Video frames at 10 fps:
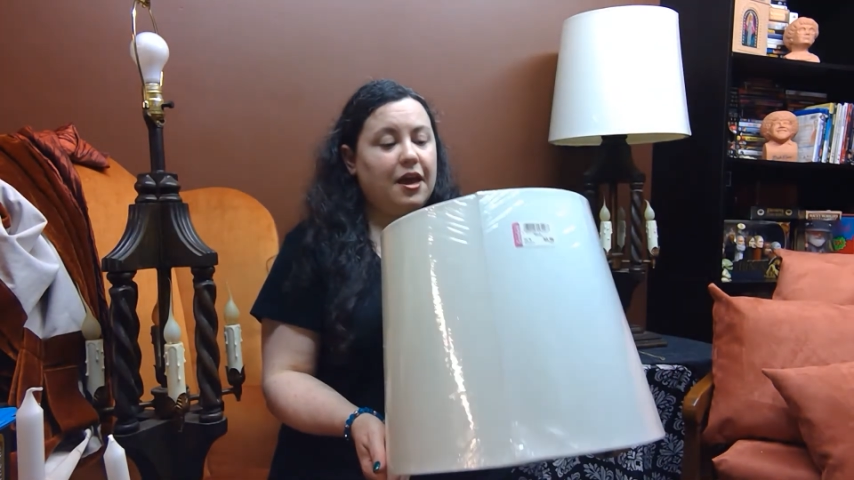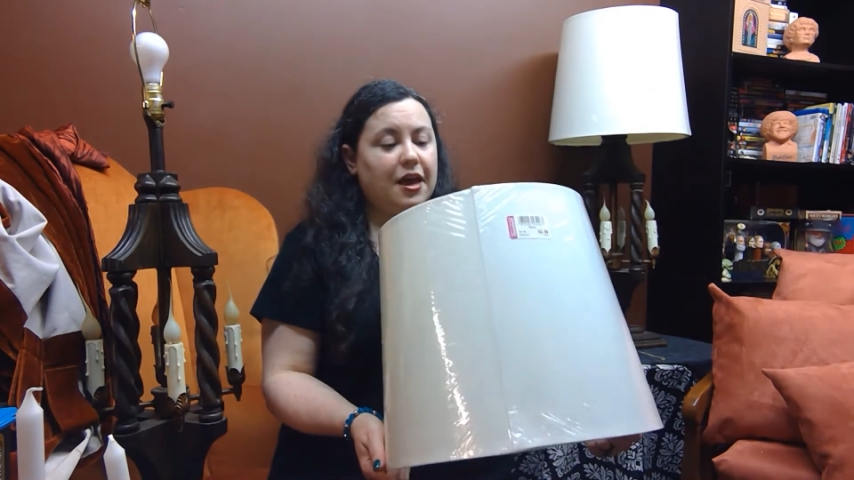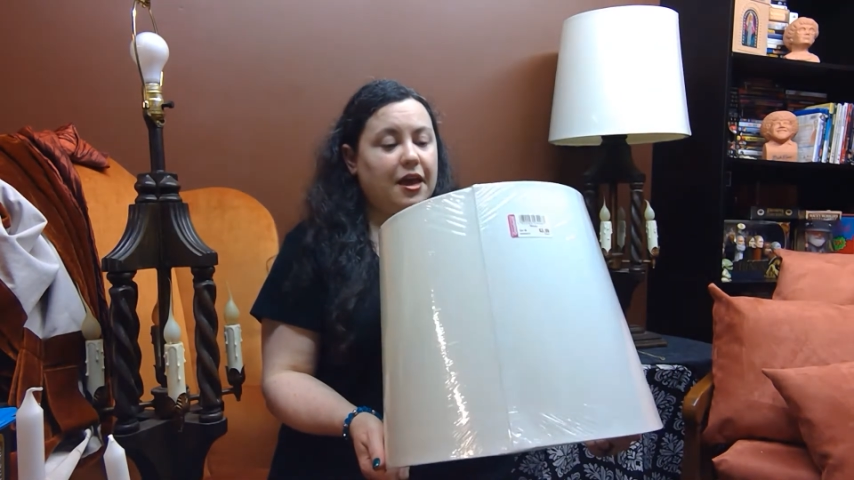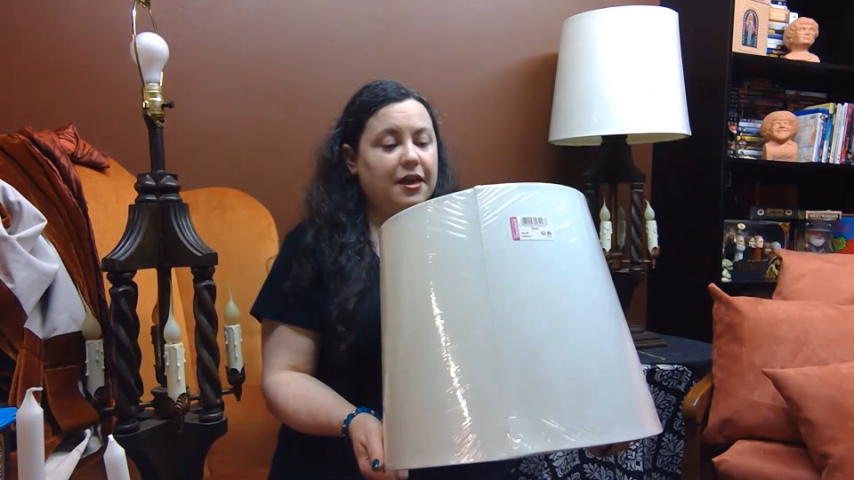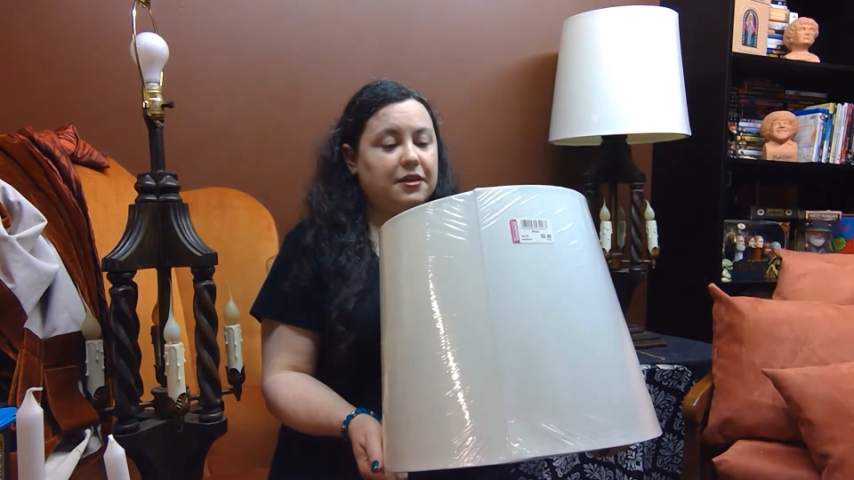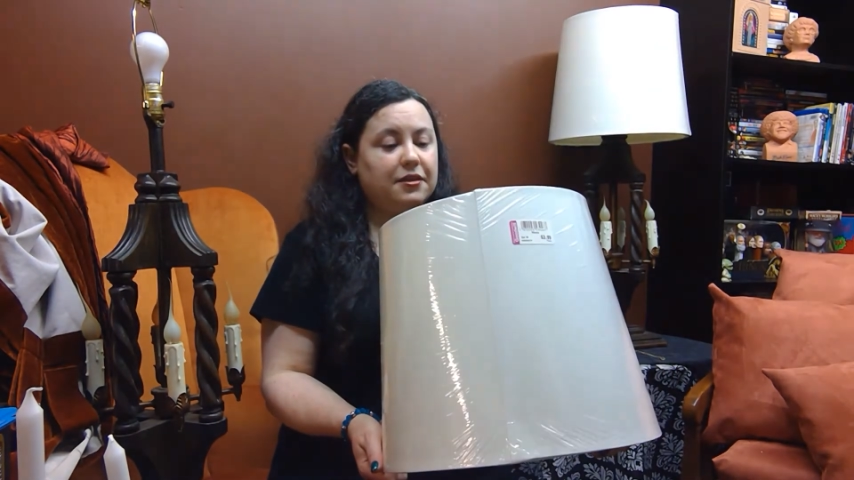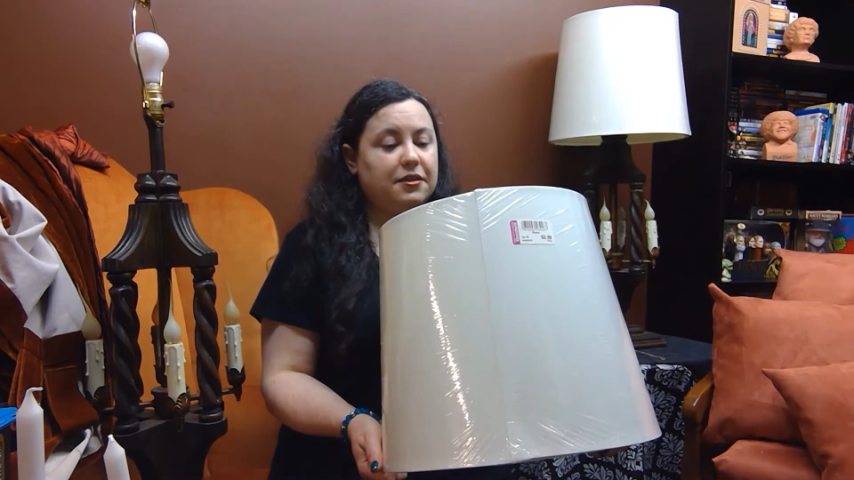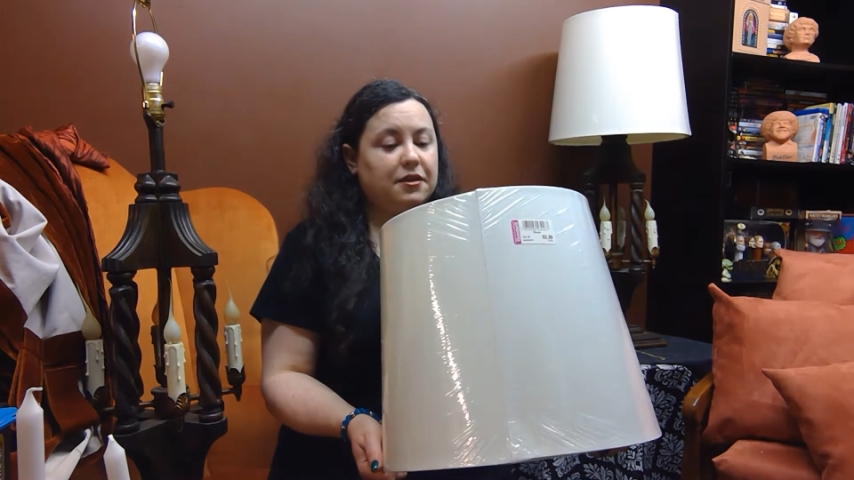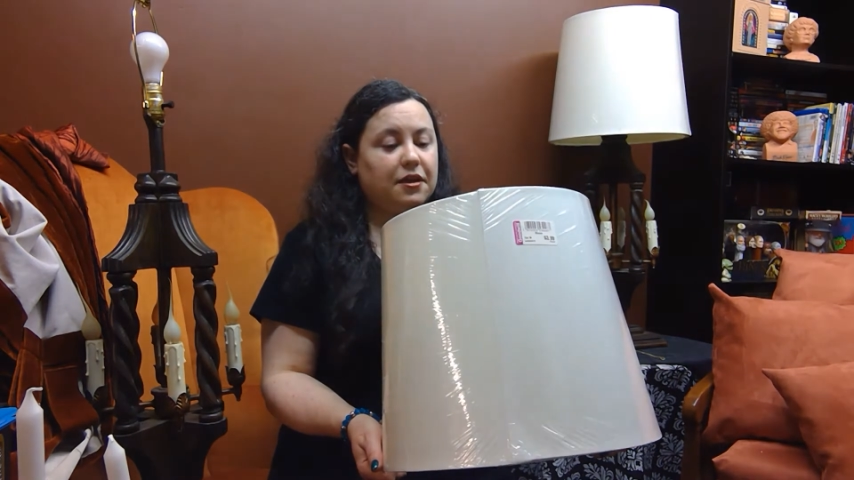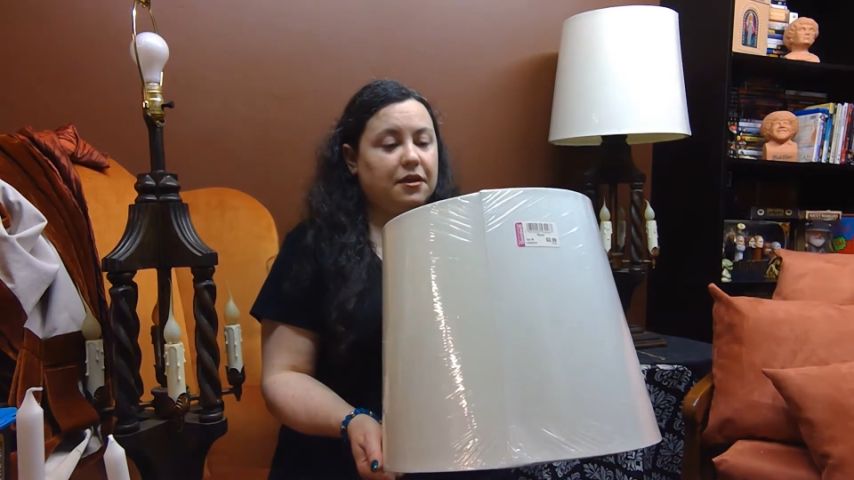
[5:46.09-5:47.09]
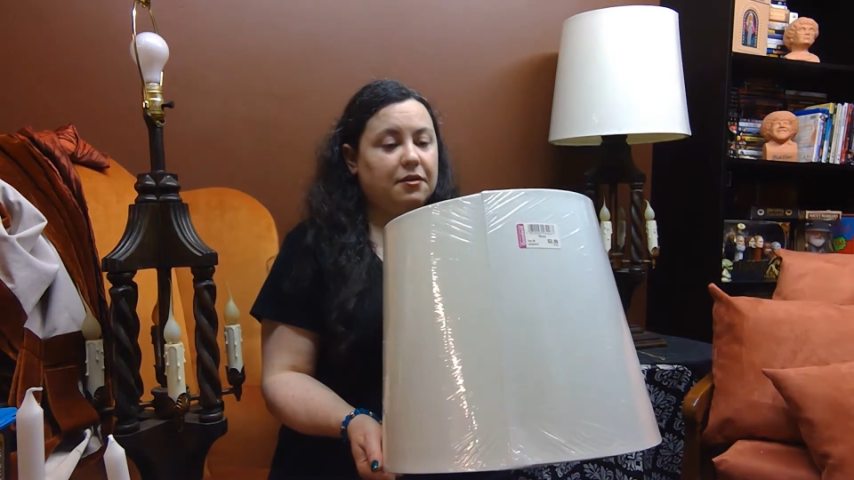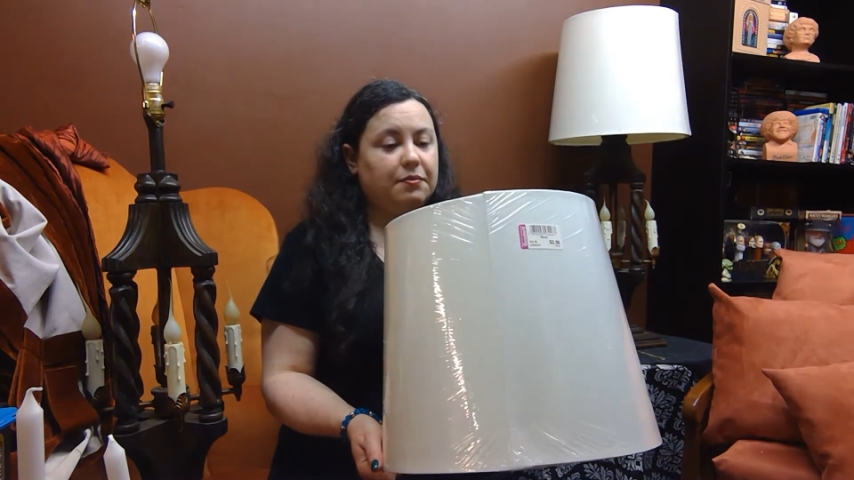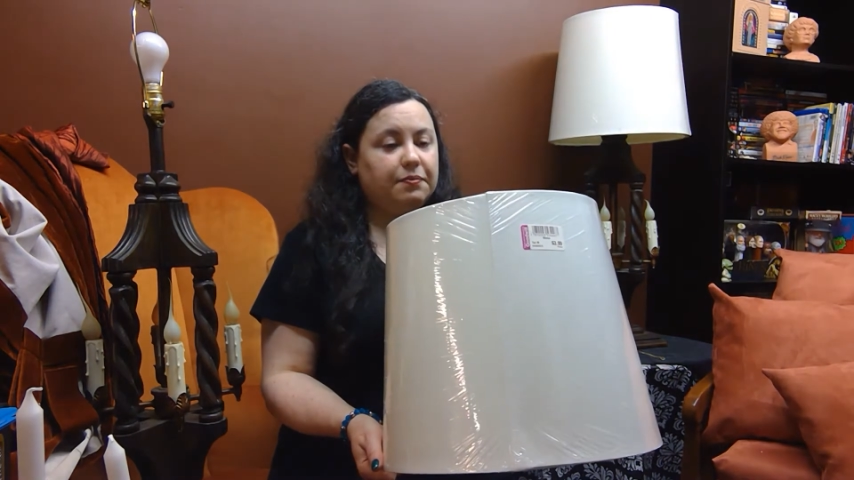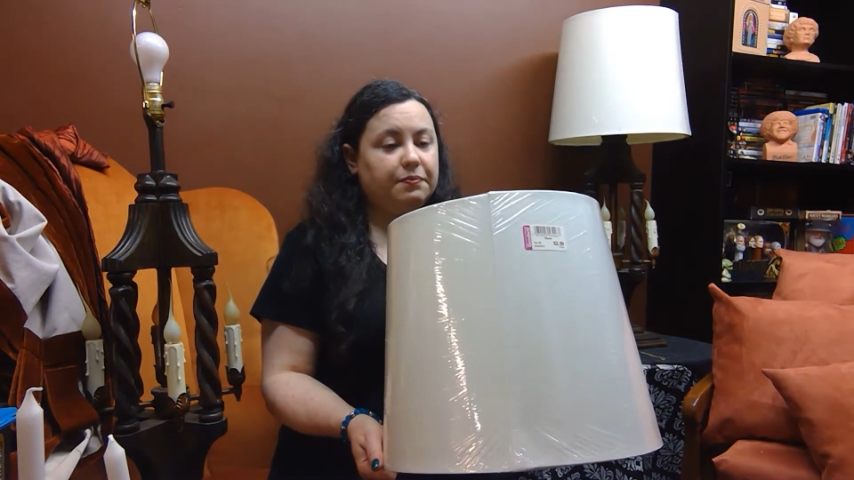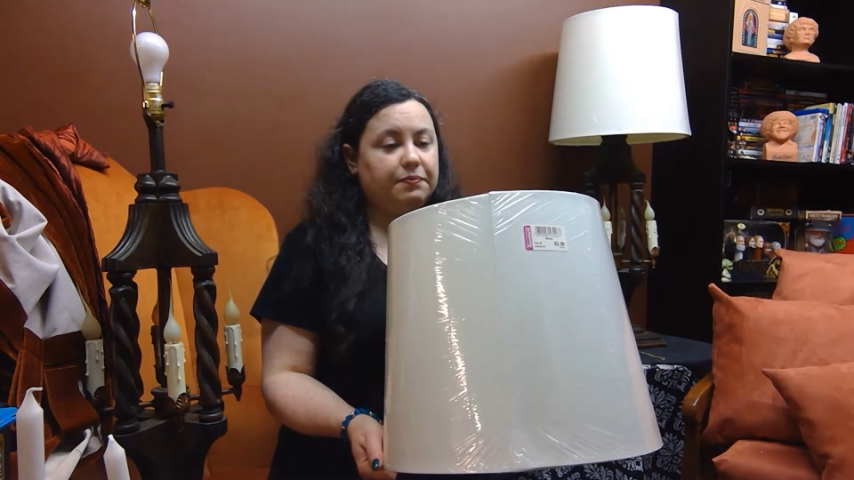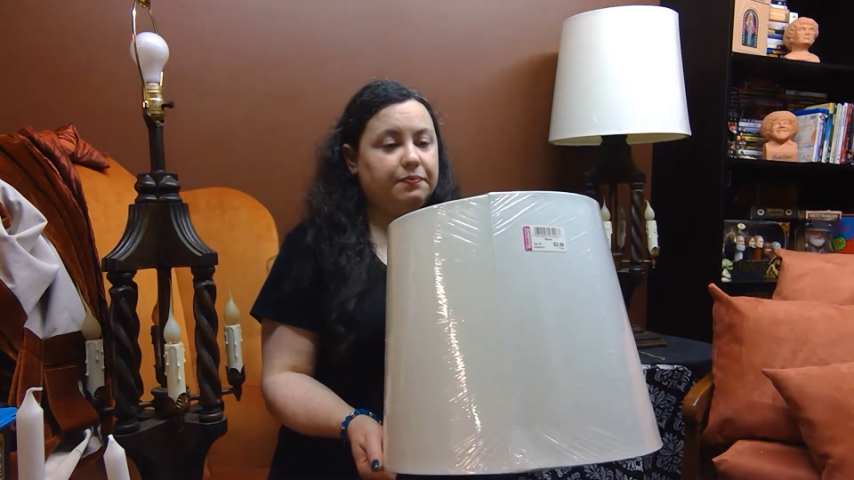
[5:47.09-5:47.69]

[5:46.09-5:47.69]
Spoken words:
and I'm